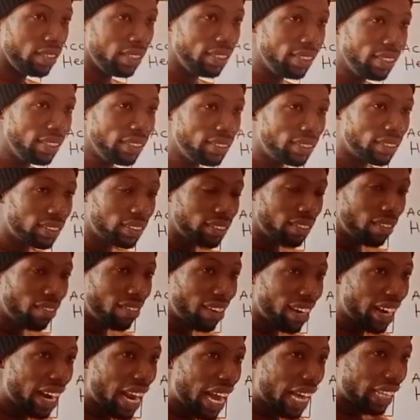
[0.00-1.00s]
is
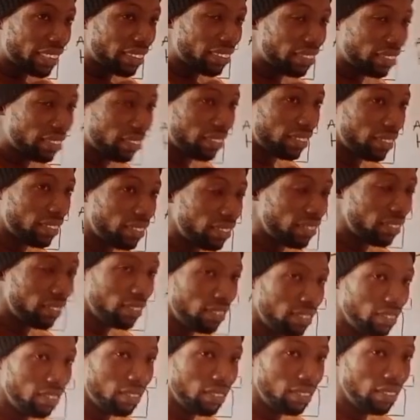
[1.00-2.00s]
relaxed,
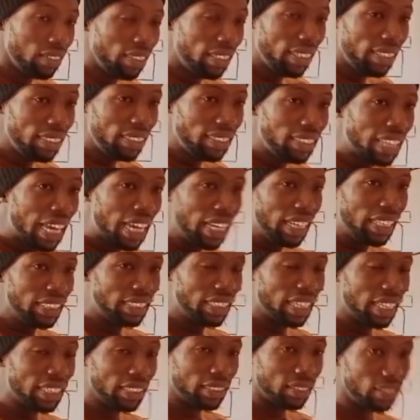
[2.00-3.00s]
is
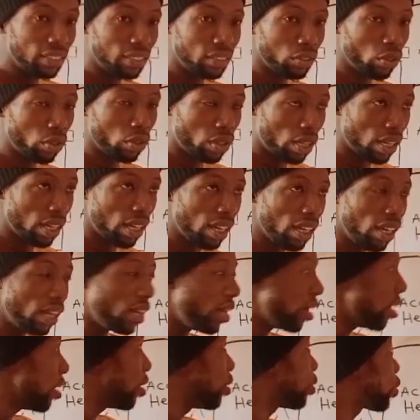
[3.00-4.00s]
dilated. Okay,